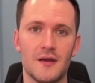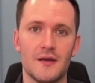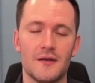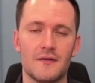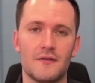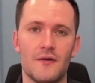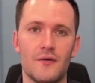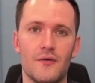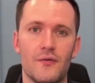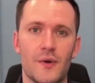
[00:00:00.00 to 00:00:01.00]

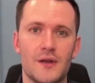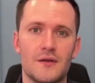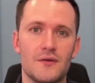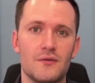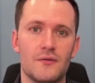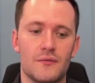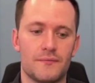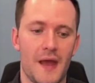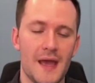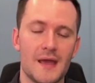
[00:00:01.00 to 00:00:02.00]
So when you
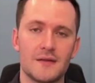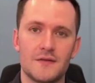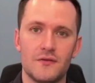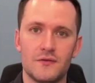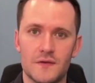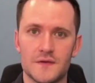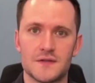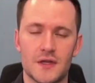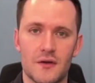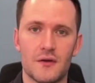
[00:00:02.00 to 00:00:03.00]
pay into Social
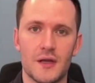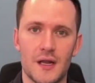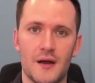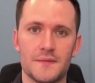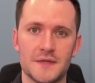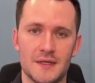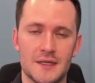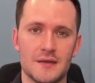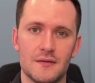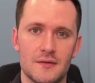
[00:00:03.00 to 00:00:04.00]
Security, it helps at the
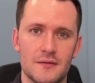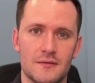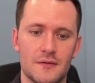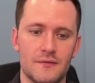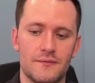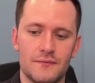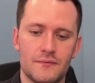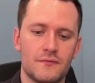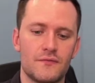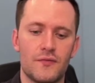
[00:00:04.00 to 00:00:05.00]
end of the
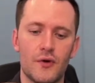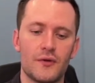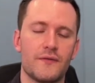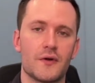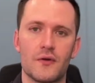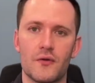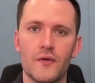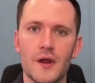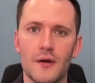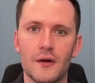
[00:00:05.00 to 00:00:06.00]
road of your
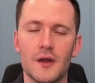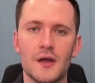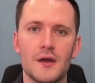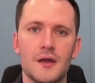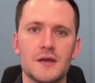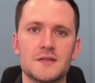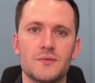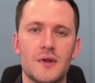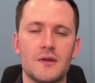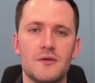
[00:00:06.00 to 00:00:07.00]
career is
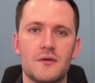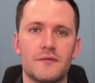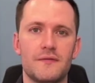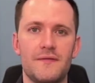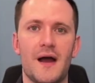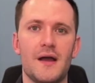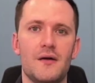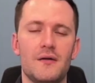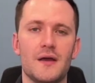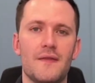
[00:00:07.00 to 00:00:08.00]
when you can
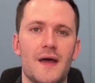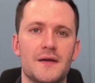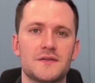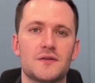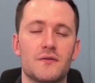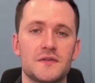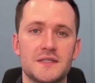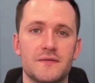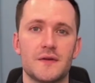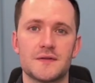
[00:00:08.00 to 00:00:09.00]
file and now start receiving a Social